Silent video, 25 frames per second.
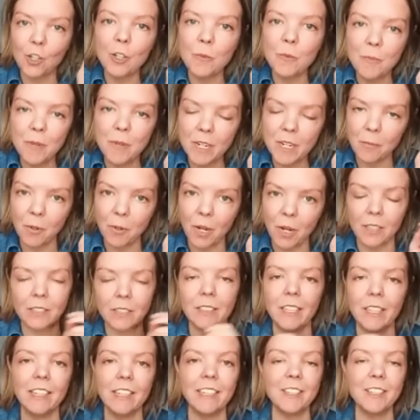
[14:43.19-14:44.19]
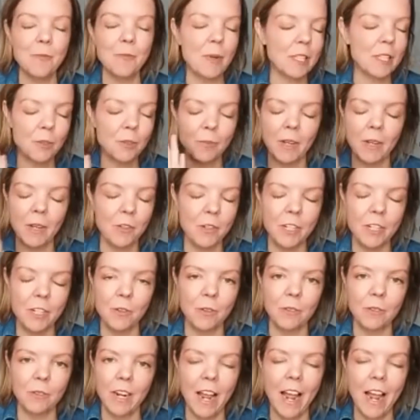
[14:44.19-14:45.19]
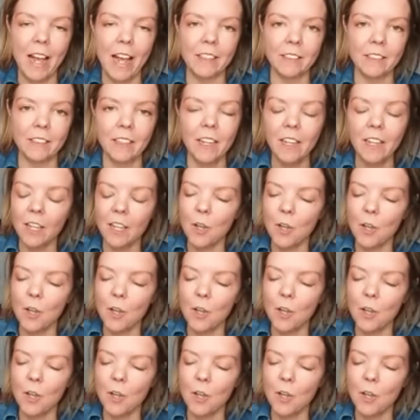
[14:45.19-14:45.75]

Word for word: could be a prostate, depends upon who you ask.